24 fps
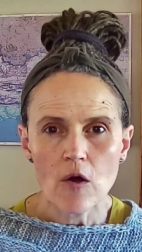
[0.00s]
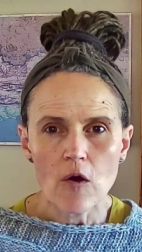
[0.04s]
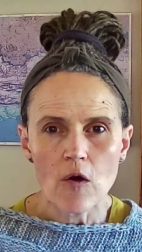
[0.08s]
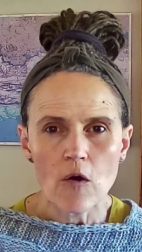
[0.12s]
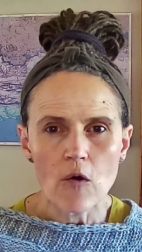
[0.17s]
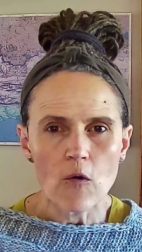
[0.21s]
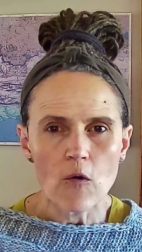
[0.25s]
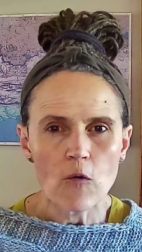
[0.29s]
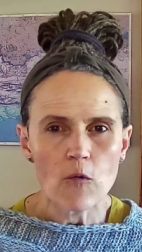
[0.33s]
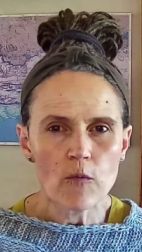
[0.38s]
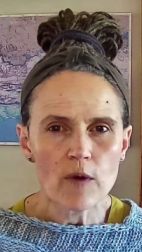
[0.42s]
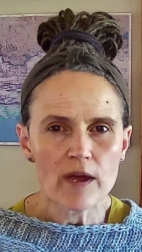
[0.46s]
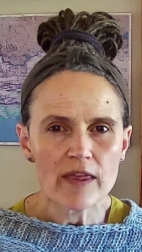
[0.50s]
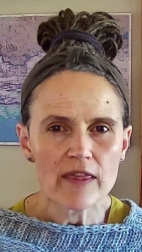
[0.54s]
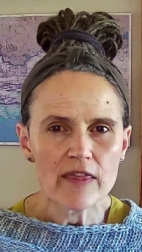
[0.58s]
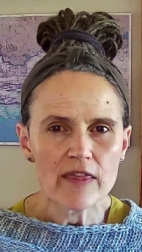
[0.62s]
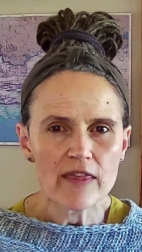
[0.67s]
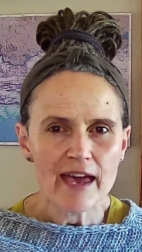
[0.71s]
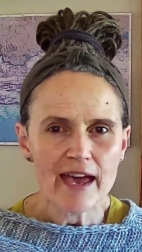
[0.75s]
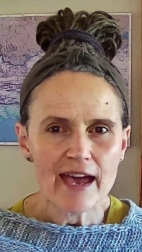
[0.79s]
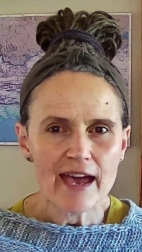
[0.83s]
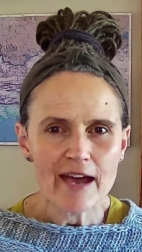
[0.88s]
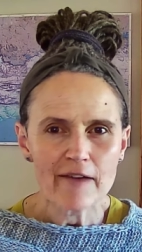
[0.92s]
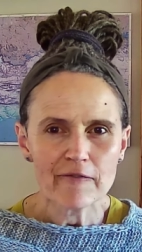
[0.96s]
or whether they
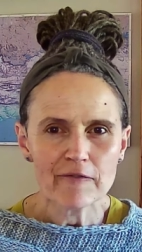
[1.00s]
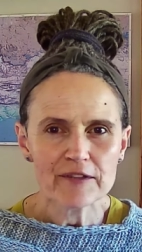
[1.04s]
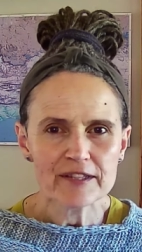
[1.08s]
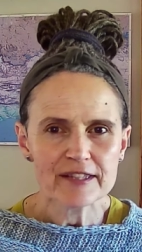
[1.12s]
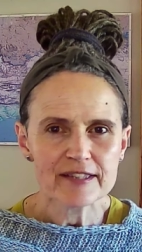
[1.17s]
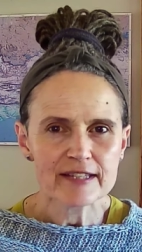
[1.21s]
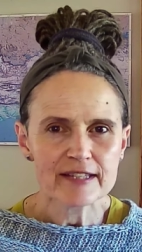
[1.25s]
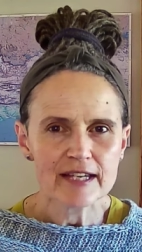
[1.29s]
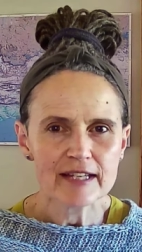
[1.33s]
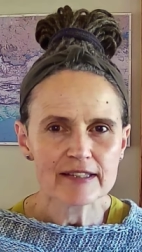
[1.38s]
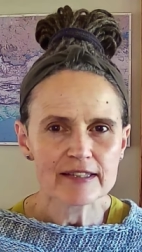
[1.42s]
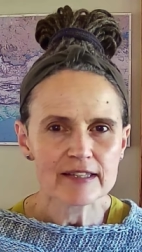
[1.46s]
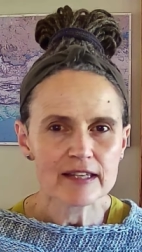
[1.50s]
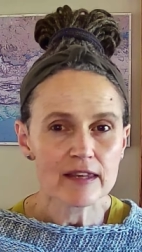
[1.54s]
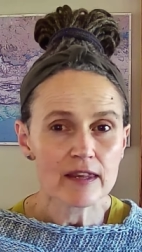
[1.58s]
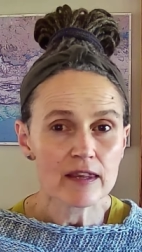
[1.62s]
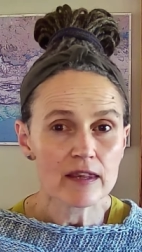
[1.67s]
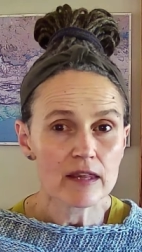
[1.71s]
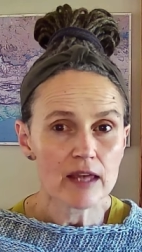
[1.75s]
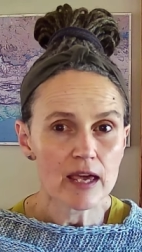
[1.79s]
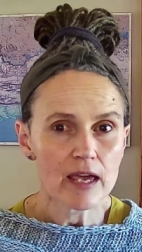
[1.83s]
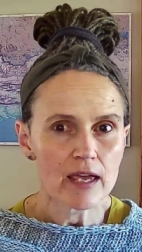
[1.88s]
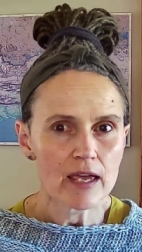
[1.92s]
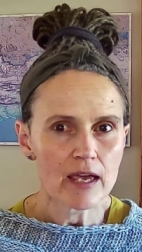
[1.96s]
have the sense that
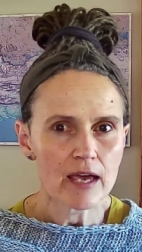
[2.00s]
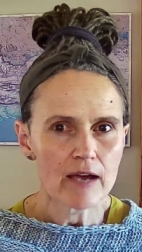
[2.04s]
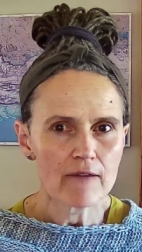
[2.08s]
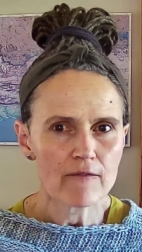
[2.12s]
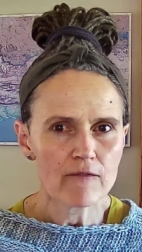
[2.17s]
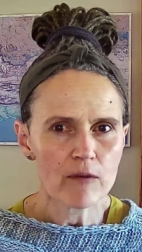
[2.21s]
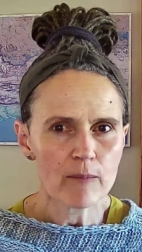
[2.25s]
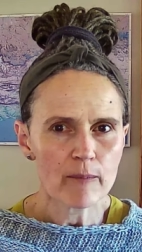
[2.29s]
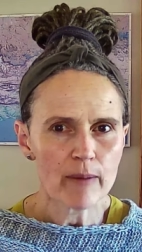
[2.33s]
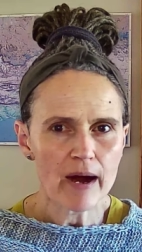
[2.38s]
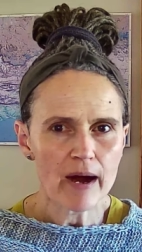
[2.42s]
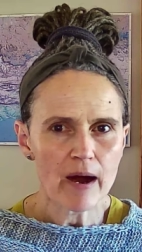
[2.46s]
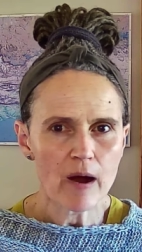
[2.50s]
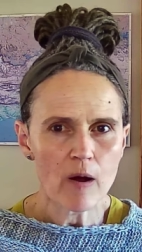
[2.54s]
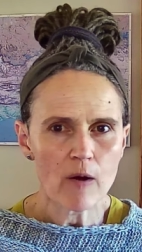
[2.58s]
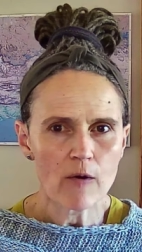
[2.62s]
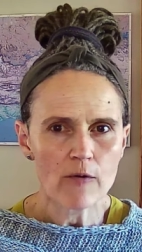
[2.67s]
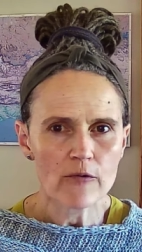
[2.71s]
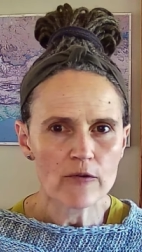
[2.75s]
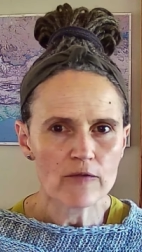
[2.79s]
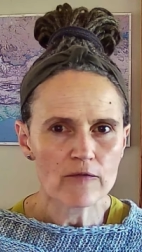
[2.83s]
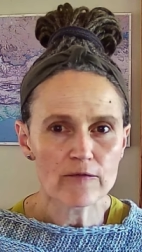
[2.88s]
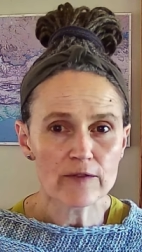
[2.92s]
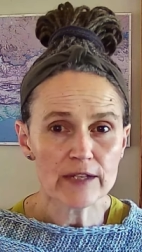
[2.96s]
they have the power
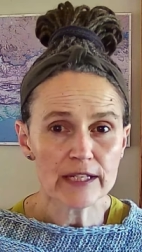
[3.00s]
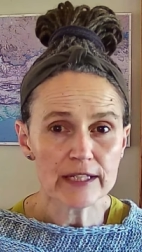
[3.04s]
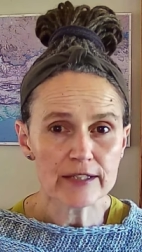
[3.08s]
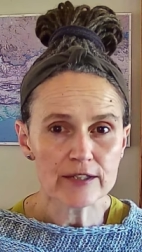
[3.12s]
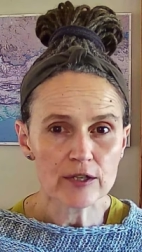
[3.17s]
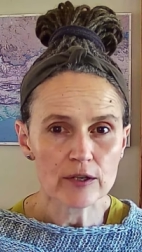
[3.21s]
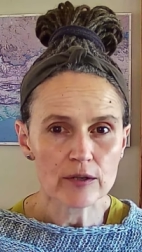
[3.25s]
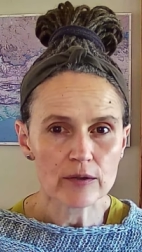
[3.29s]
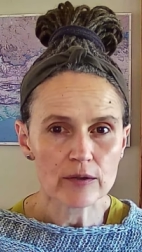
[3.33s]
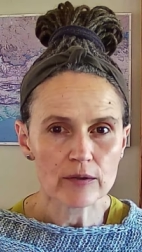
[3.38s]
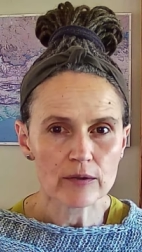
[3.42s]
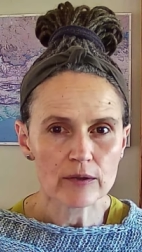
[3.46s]
of veto.